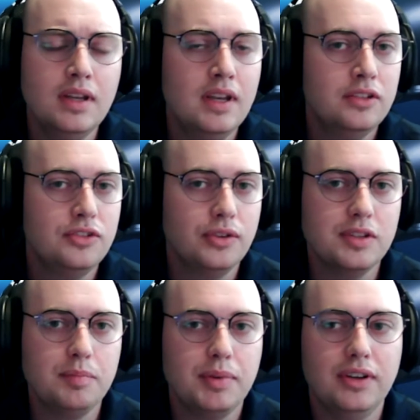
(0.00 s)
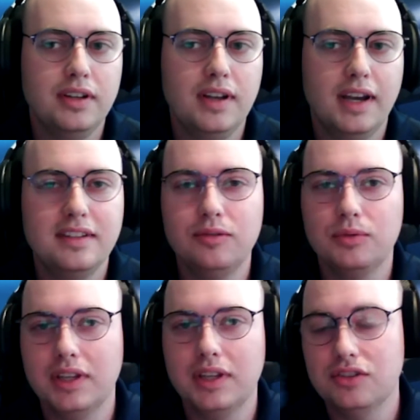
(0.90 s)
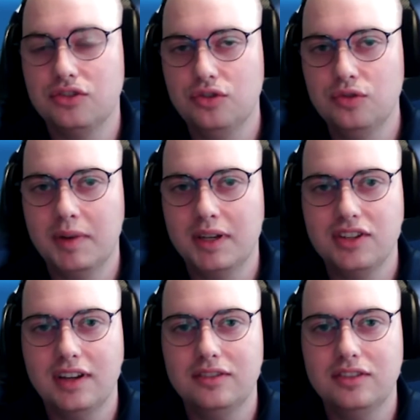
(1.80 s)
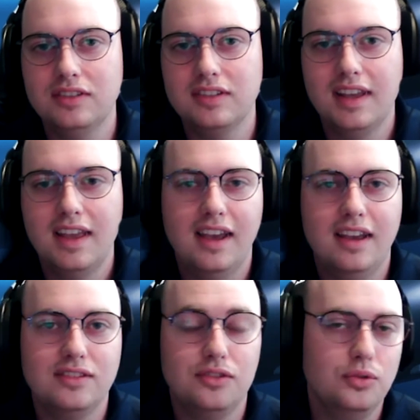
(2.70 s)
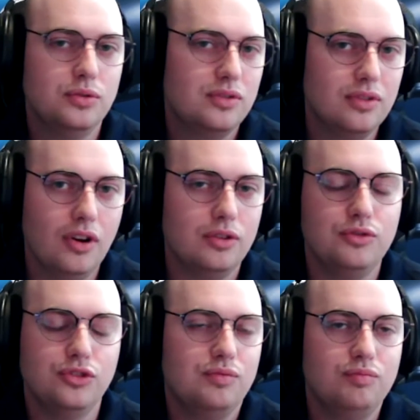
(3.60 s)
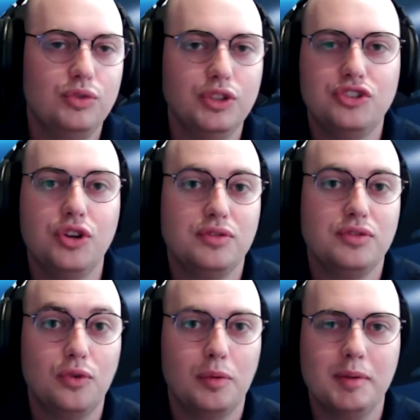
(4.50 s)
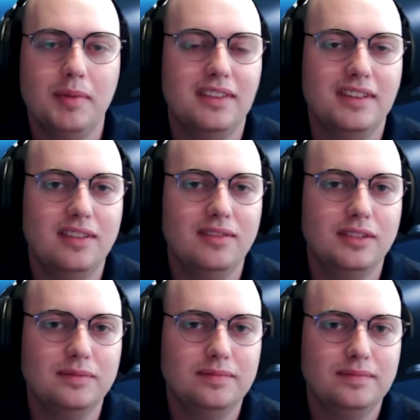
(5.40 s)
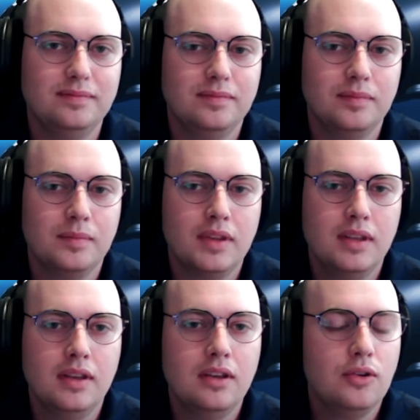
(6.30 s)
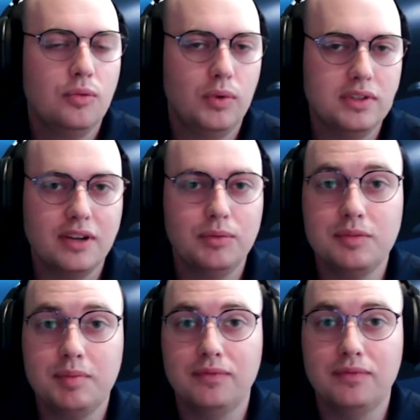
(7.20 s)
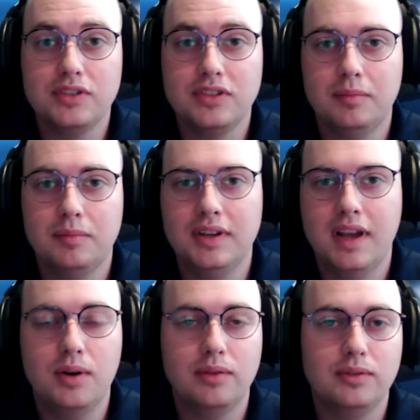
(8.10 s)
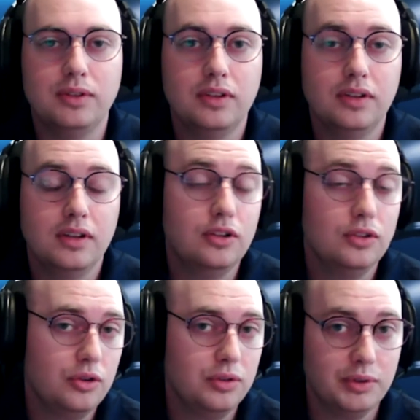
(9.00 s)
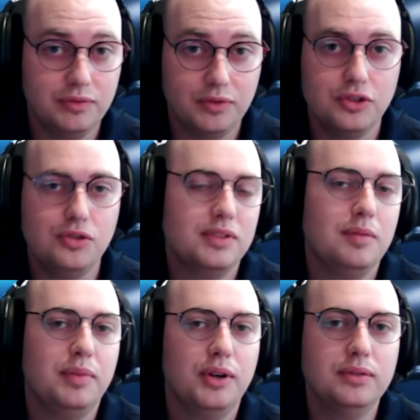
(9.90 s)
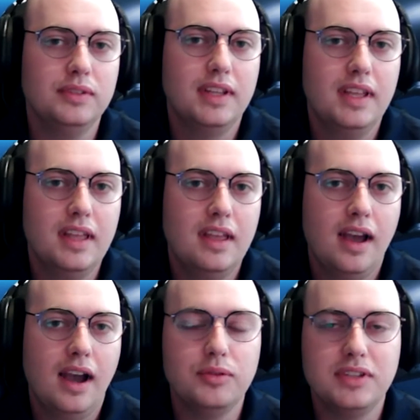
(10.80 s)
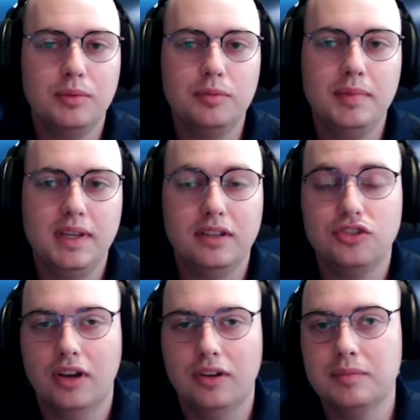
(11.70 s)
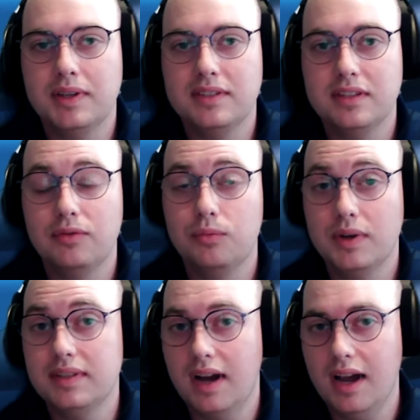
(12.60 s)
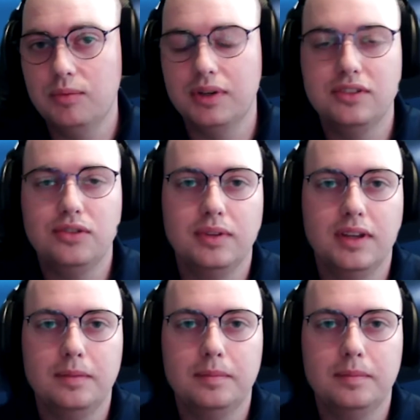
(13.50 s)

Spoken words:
During this period, I didn't really get to choose my challenges, as those are just really chosen for me by the Navy. Once I reached my first submarine, however, colloquially referred to as a boat, I was able to begin challenging myself in ways that I wanted to again.